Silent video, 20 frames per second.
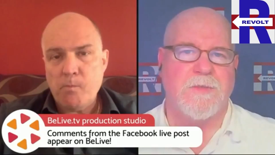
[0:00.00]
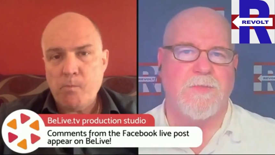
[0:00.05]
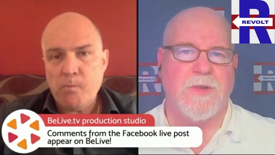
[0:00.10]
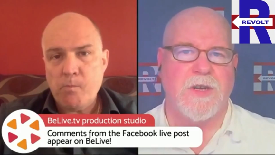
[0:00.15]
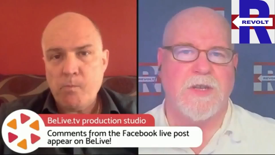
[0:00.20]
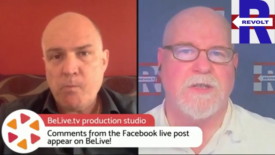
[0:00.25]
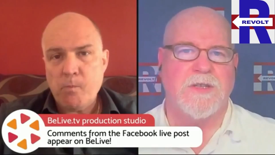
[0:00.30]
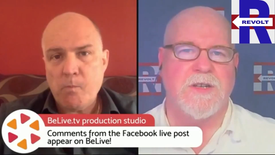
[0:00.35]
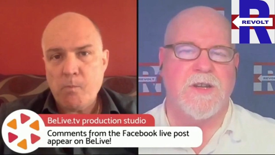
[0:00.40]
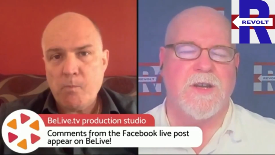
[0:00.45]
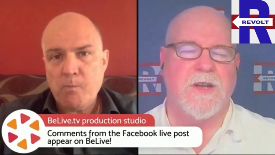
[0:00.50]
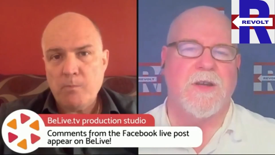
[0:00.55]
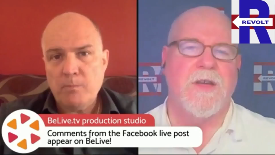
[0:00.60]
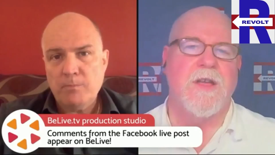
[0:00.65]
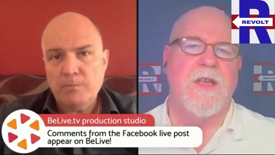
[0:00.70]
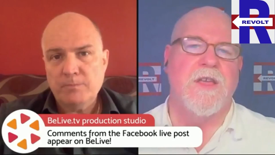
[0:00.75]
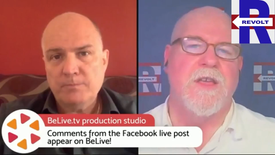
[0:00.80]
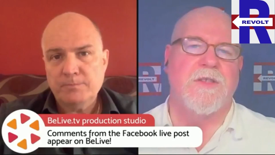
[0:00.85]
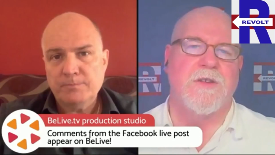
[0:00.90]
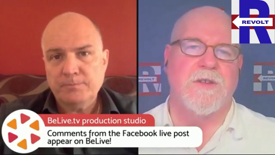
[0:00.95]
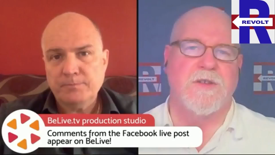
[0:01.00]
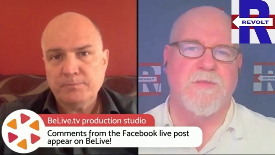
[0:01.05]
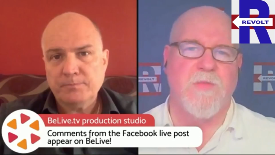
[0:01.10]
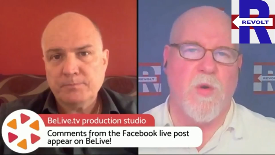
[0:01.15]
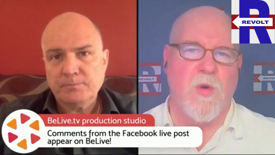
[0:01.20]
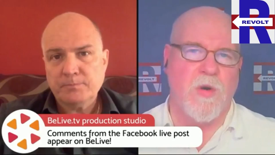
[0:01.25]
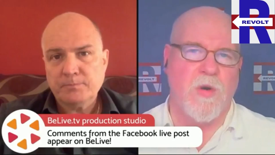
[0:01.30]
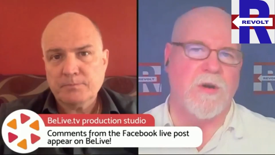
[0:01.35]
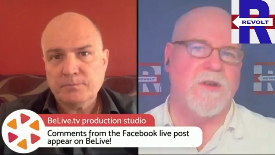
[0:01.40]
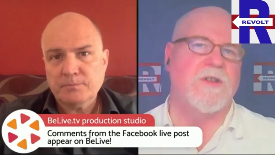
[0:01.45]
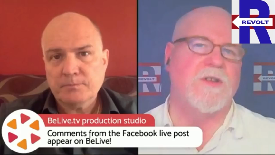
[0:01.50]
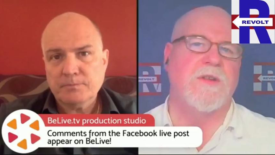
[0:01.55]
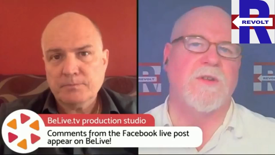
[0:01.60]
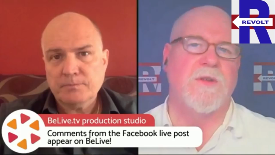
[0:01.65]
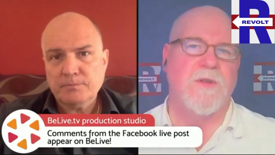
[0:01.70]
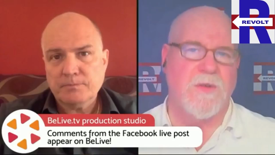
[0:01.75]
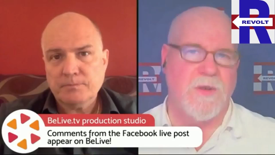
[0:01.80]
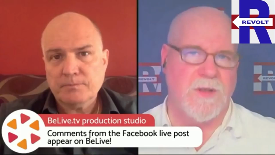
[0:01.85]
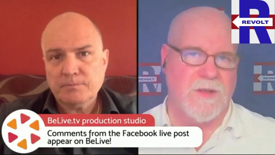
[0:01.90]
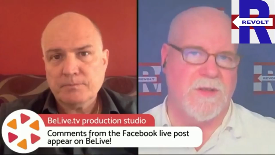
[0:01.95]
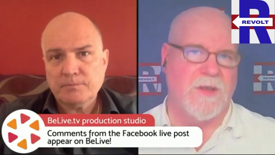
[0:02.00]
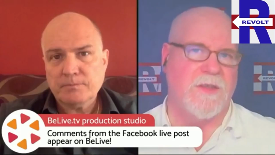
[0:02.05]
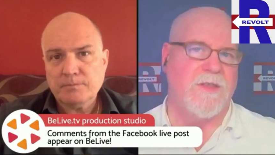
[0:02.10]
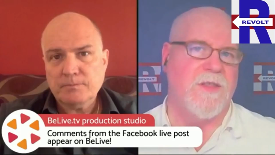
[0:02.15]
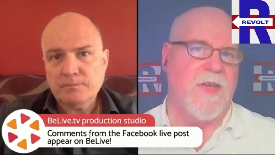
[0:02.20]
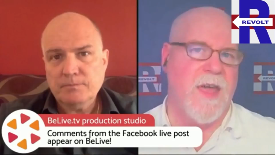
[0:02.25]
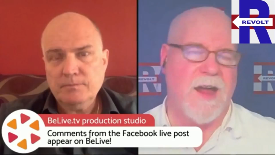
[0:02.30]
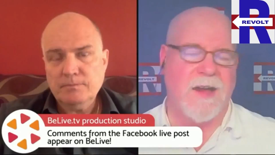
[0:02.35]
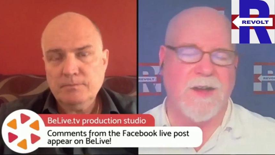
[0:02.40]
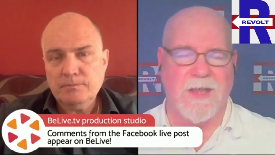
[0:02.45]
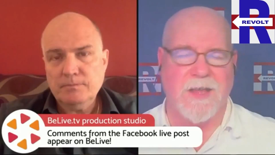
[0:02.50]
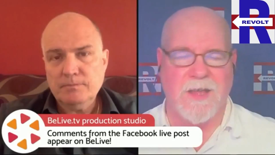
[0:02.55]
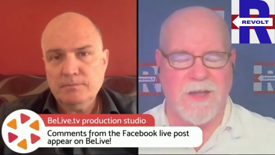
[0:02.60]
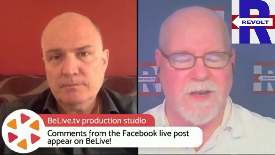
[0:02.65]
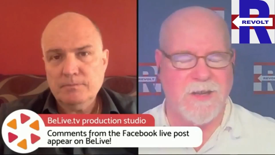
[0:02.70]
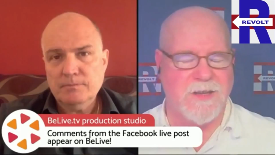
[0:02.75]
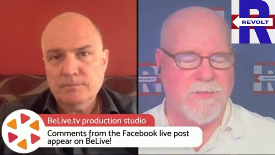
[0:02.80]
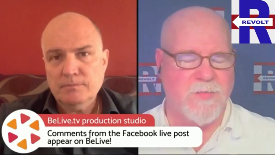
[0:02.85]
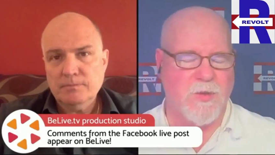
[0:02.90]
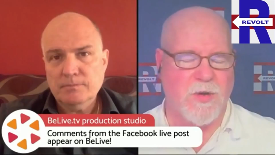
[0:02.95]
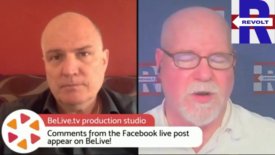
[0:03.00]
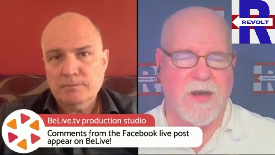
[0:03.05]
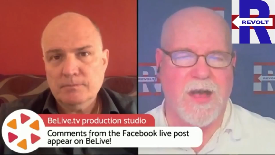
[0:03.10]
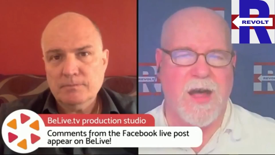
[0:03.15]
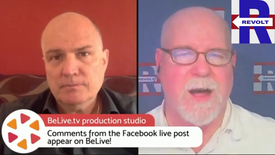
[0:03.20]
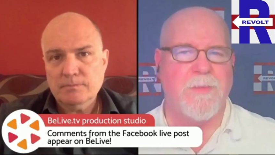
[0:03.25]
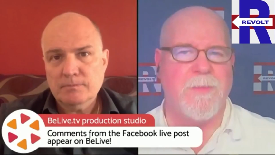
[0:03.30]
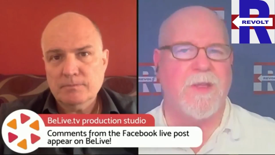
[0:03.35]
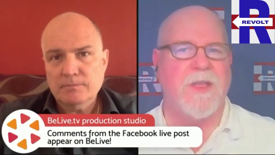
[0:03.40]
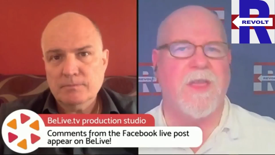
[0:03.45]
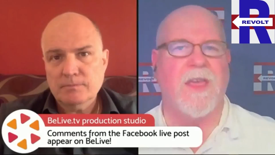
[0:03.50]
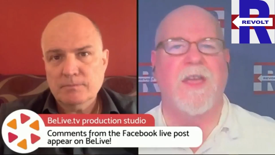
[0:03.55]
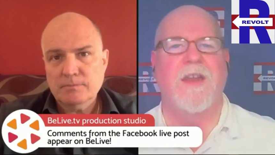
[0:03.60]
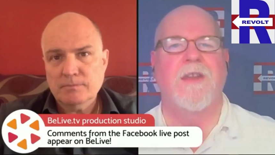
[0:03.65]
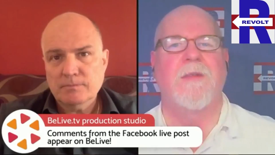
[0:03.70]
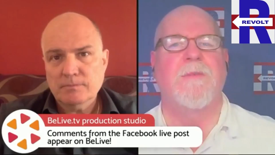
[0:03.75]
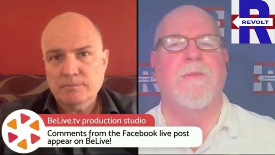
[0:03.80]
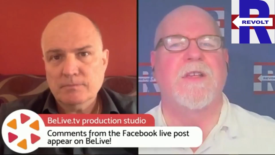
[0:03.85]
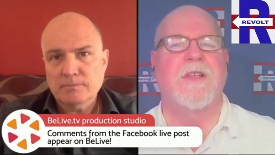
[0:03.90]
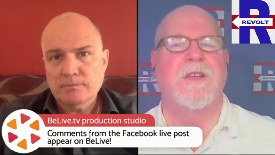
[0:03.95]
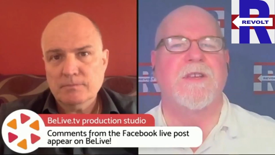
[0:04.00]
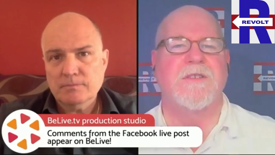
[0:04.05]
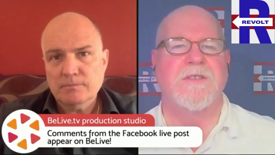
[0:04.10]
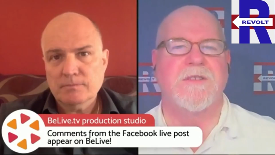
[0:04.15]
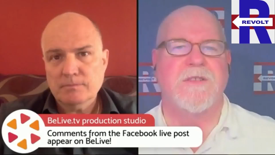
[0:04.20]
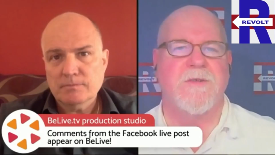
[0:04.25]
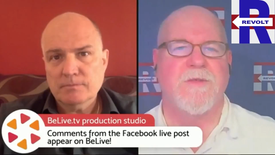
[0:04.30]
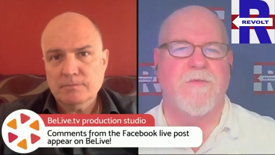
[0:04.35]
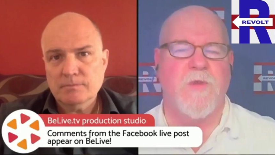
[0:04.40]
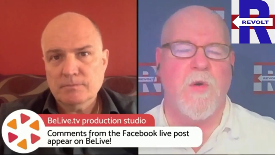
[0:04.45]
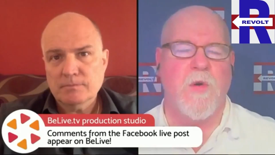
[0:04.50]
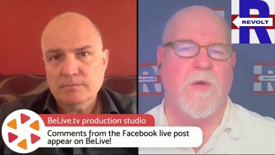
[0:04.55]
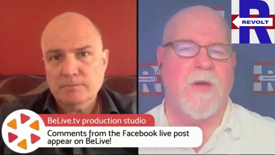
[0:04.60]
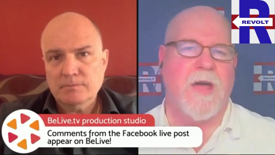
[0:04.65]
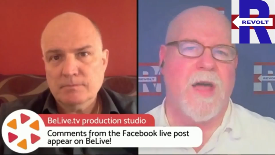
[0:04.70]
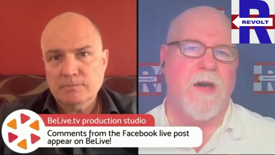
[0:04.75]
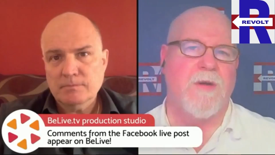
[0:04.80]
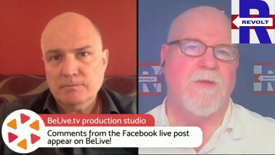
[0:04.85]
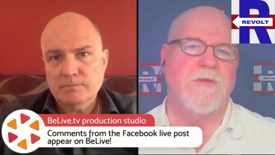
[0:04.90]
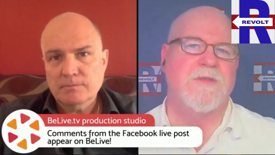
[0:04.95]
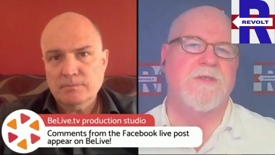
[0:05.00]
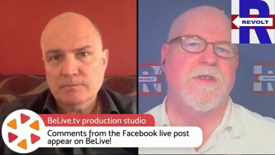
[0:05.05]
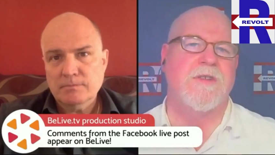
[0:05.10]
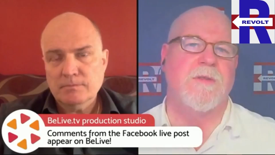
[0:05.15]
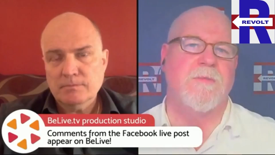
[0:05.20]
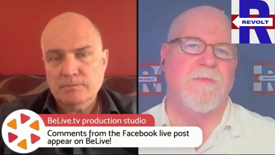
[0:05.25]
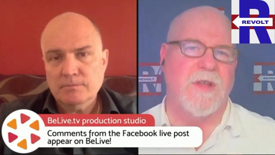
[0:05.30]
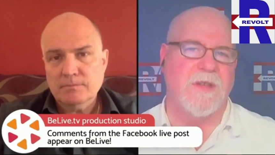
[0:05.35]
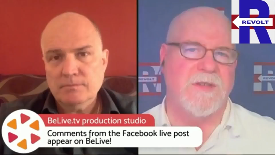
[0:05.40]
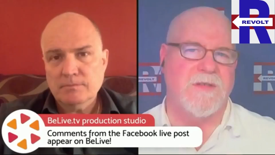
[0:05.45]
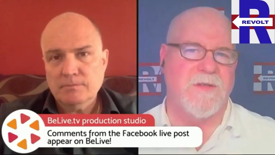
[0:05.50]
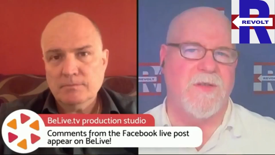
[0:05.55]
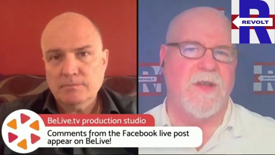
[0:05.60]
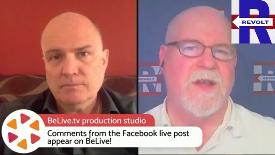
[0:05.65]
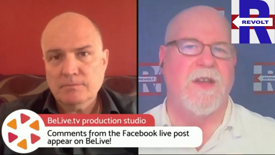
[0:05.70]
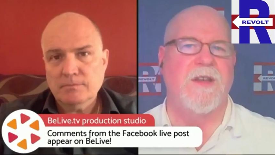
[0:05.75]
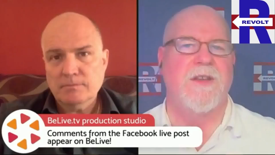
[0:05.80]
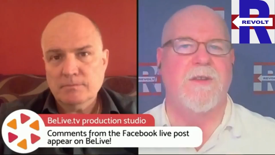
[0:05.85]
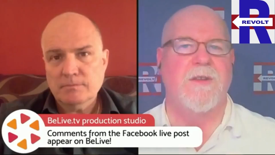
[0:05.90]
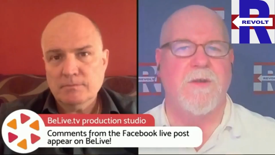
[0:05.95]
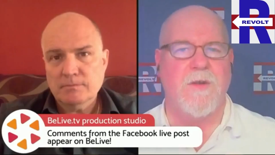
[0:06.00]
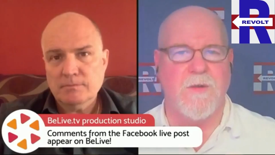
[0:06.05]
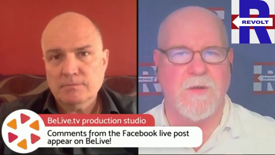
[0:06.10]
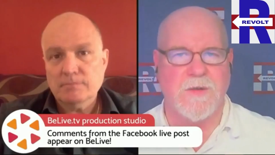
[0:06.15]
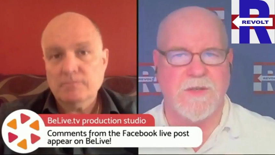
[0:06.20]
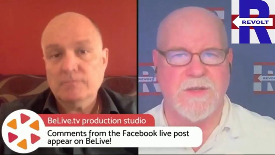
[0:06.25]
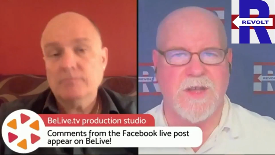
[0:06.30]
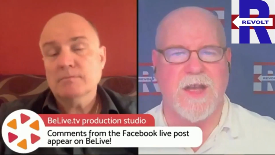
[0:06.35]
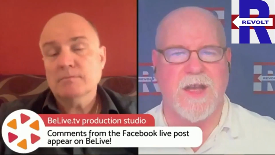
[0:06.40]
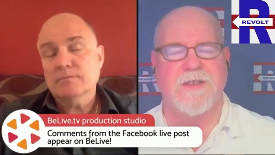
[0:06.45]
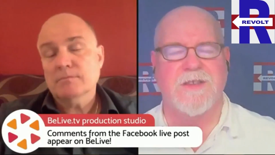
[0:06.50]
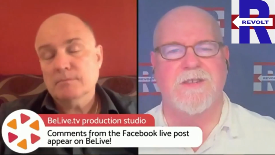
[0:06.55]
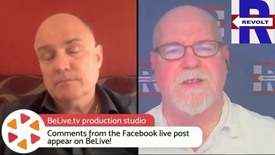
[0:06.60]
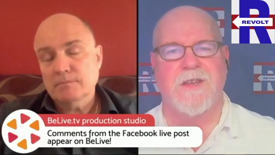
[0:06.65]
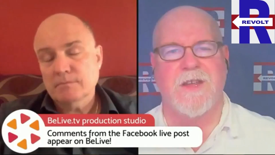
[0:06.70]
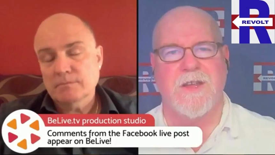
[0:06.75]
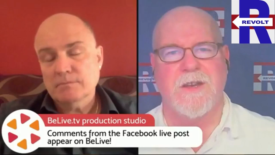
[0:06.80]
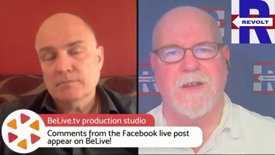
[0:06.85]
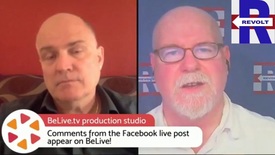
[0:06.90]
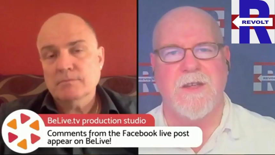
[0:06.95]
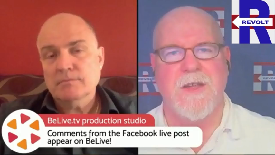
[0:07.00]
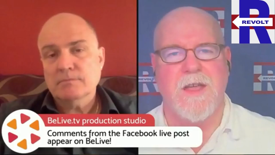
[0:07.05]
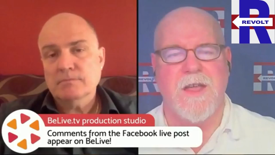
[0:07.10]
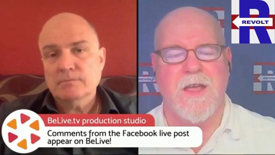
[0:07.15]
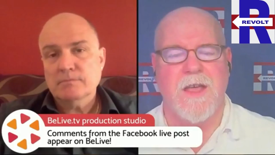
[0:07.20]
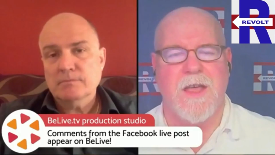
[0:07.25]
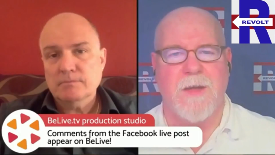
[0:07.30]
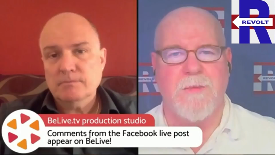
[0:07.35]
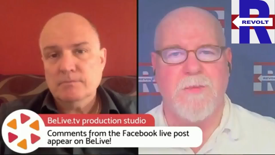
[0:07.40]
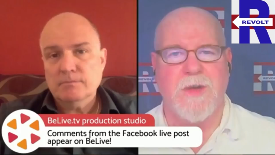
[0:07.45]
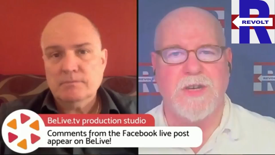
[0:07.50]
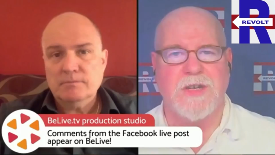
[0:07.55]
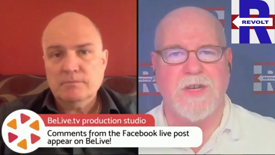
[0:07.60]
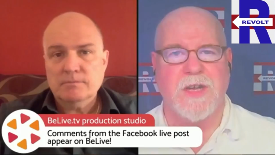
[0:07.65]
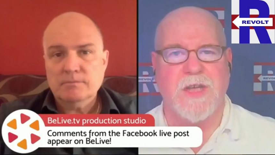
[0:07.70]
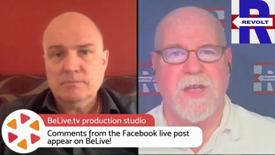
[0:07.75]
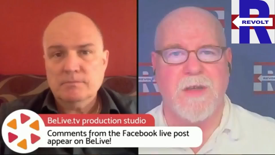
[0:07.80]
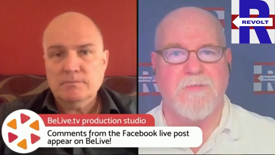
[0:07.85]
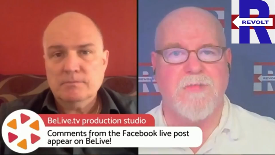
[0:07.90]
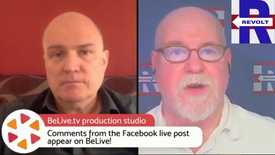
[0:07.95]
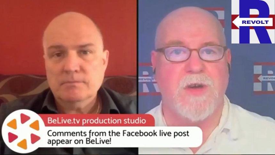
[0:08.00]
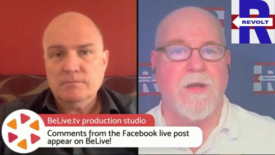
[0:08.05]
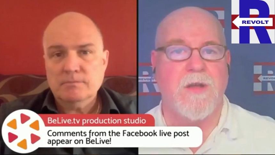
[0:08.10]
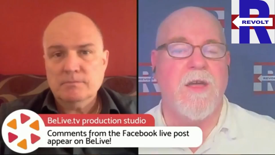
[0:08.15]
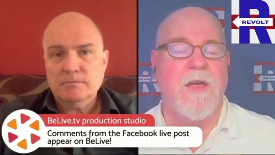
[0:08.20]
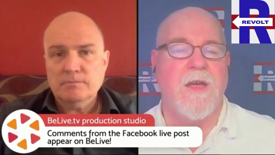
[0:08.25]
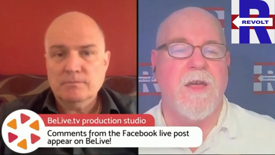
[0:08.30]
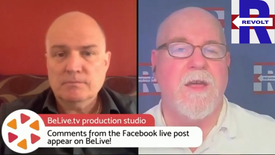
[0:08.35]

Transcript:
Speaker 1: But uh, there's more to it than that. Again, it's more complicated because the vote counts in Pennsylvania, Wisconsin, and and Michigan. But